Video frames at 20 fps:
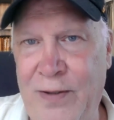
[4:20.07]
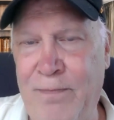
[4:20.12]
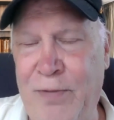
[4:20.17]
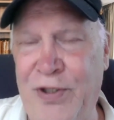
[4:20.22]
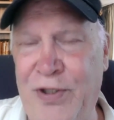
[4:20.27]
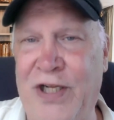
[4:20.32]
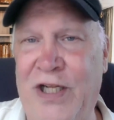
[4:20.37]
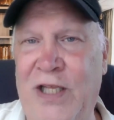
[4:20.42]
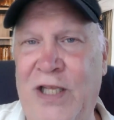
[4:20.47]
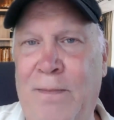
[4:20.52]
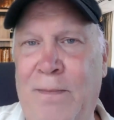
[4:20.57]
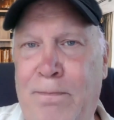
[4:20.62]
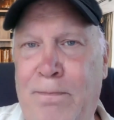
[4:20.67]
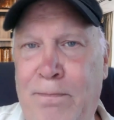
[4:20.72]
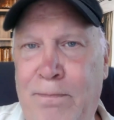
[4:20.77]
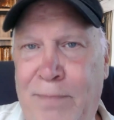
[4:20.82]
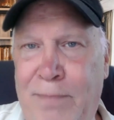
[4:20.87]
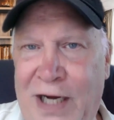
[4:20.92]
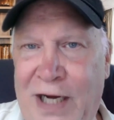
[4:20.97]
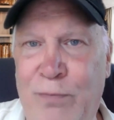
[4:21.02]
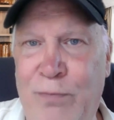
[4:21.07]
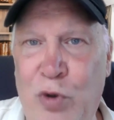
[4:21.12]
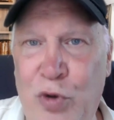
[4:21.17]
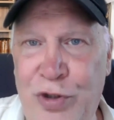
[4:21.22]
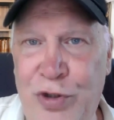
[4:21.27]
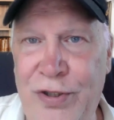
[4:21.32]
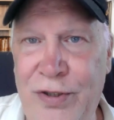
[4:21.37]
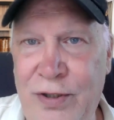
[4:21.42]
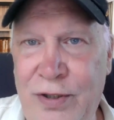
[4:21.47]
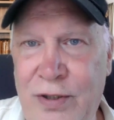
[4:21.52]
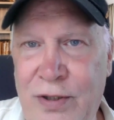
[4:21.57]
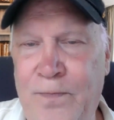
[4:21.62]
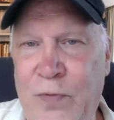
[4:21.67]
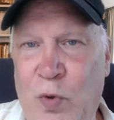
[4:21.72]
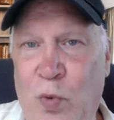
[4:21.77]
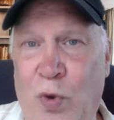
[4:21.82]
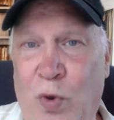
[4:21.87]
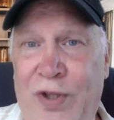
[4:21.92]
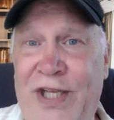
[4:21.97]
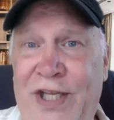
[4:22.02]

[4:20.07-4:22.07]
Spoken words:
particularly Bakhmut, where